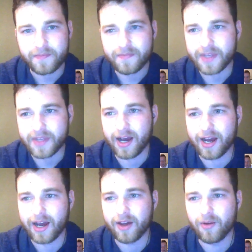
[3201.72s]

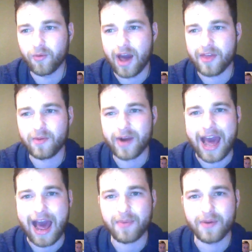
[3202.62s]
I think what
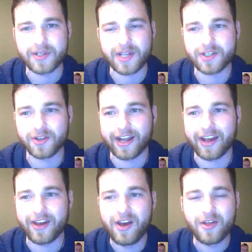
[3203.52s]
happened was, so like
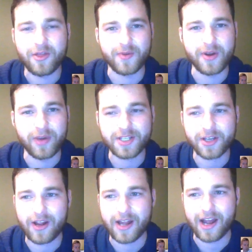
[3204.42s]
3 weeks ago,
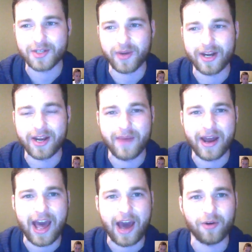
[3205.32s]
I tweeted about
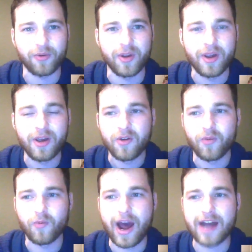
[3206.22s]
how
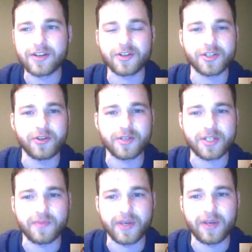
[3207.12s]
Rodgers used to
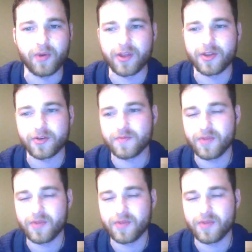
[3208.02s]
be one of the